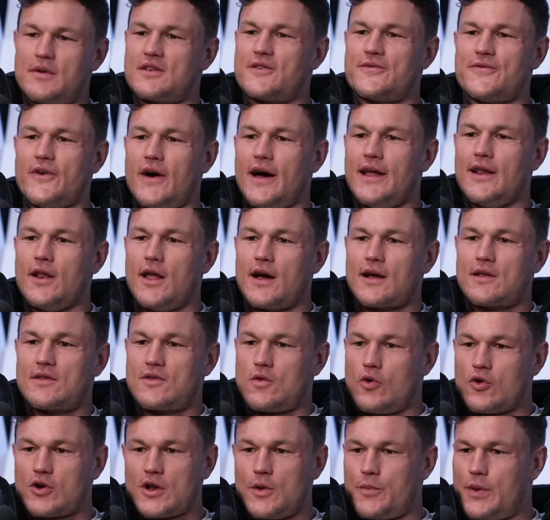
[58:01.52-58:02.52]
so much fun, like
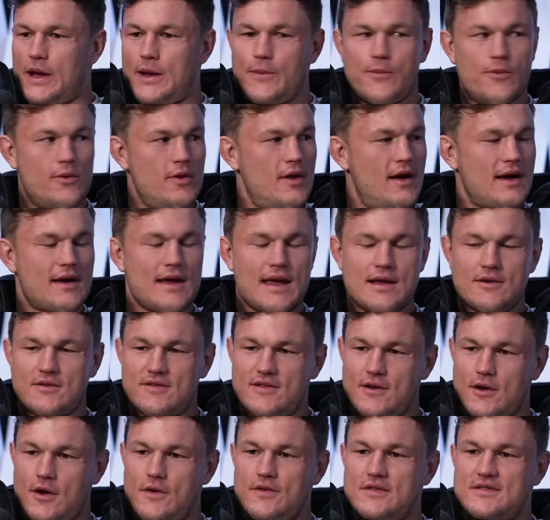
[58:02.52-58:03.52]
talking to people, like
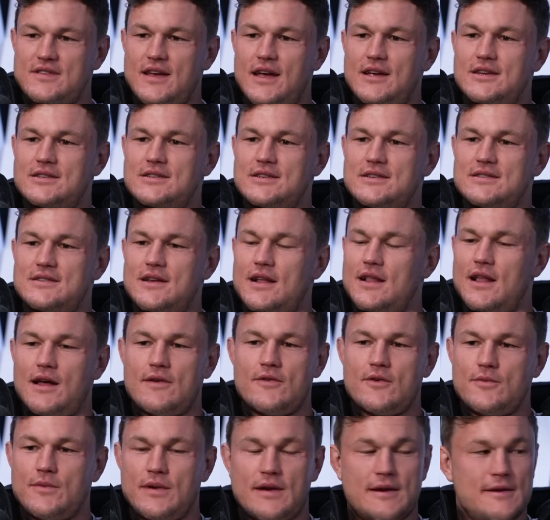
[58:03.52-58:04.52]
interesting conversations. I
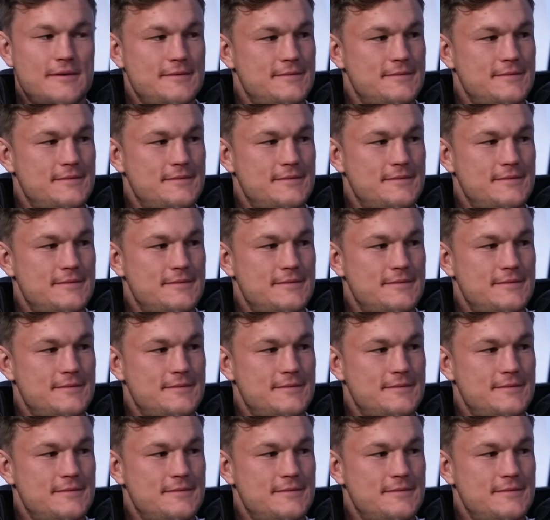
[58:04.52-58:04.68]
love it, man.